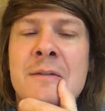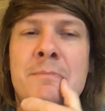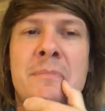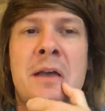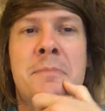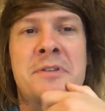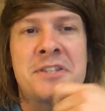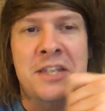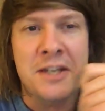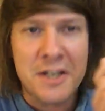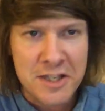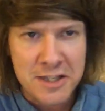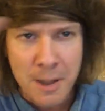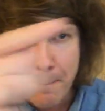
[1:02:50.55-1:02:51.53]
Maybe see you in
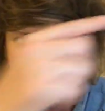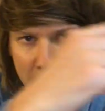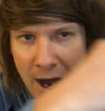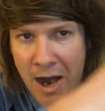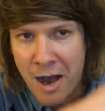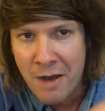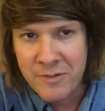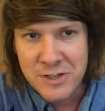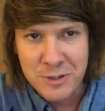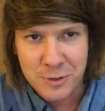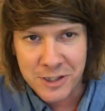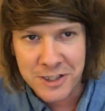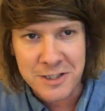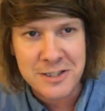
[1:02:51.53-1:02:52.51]
the sub bar. If you're still
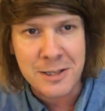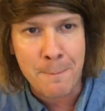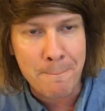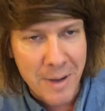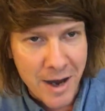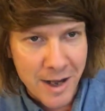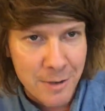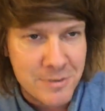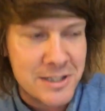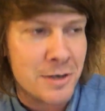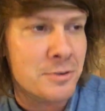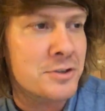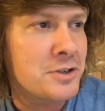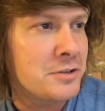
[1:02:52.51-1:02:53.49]
got at the sub bar, it was the
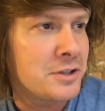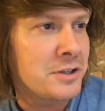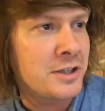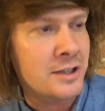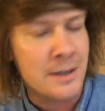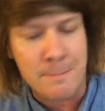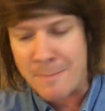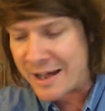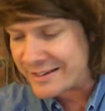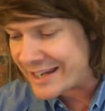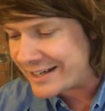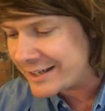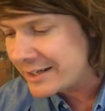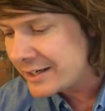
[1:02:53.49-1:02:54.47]
old student union in Mad Day.